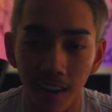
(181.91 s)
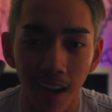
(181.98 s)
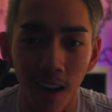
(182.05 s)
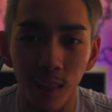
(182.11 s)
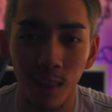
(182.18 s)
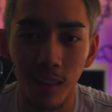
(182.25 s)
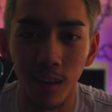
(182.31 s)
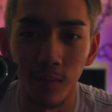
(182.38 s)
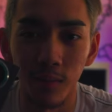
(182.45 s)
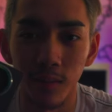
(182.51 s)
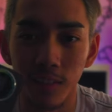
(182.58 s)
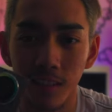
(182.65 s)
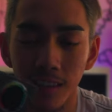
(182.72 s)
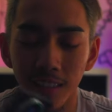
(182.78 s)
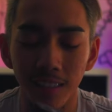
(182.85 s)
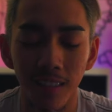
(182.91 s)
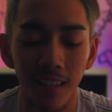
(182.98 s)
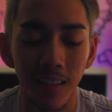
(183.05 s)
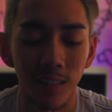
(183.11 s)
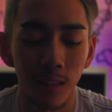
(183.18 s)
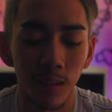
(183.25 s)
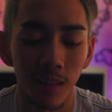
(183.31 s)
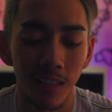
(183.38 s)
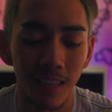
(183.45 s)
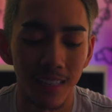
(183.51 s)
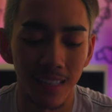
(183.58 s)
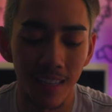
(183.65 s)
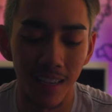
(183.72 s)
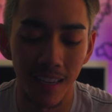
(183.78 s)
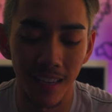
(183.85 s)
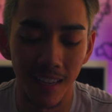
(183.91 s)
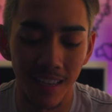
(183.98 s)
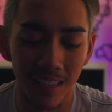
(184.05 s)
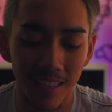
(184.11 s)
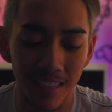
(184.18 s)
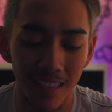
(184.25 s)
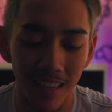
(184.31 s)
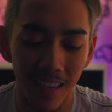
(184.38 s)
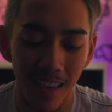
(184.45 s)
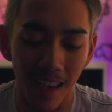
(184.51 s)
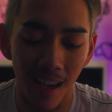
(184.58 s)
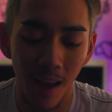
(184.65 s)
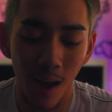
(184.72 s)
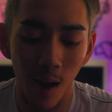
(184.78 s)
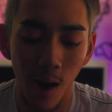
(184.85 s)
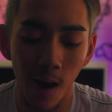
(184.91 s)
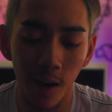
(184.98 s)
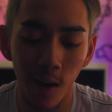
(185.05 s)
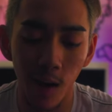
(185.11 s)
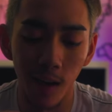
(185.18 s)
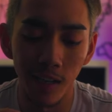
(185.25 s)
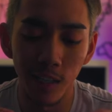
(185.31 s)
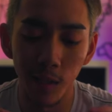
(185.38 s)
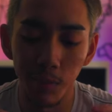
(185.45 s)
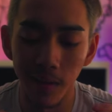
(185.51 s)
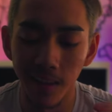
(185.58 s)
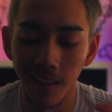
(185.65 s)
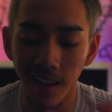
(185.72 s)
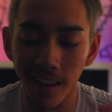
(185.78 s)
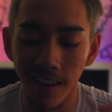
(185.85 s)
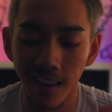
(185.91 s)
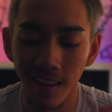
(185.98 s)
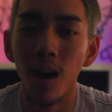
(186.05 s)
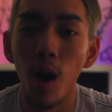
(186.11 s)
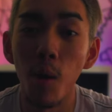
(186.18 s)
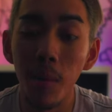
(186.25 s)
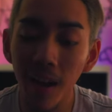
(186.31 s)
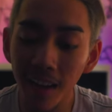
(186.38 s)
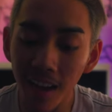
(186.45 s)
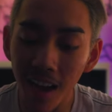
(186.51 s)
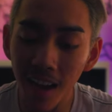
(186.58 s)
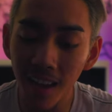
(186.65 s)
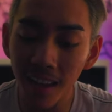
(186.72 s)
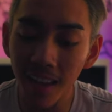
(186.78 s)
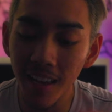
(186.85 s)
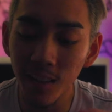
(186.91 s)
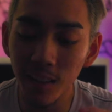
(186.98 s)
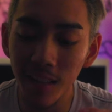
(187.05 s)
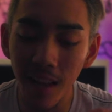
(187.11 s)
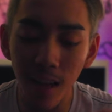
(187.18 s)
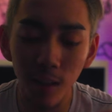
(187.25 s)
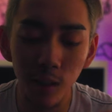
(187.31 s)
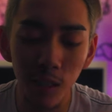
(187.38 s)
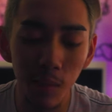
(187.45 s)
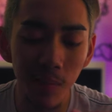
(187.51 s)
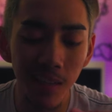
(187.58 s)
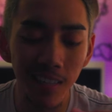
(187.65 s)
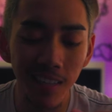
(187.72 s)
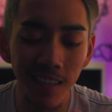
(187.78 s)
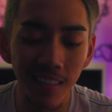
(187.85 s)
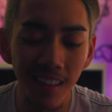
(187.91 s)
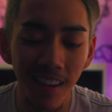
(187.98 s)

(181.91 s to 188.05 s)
I love using this thing. So this is an RGB light. Oh my God, he has the LGBT